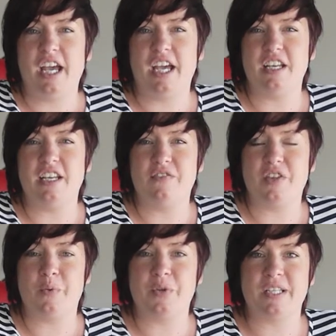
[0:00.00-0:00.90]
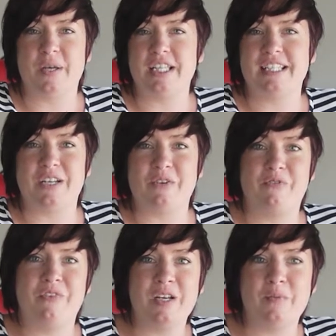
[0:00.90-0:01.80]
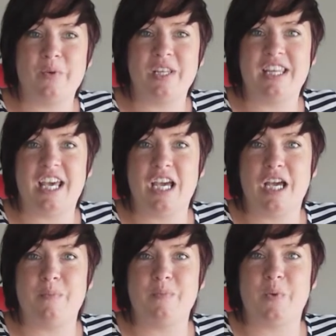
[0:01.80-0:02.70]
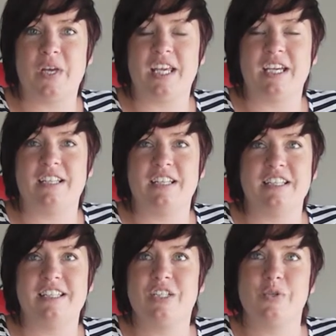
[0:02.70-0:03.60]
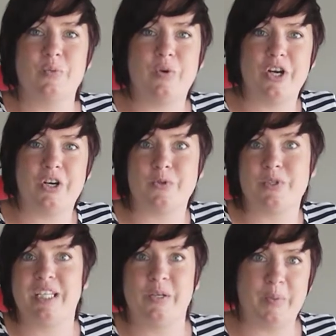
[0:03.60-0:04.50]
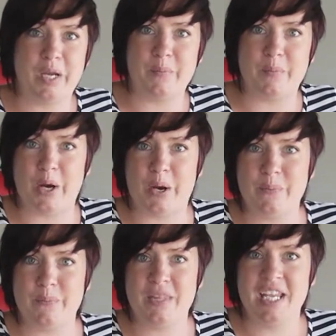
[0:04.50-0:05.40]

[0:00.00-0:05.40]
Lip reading: and if they want something that's going to fit in with them, where they can still work or still be a mum,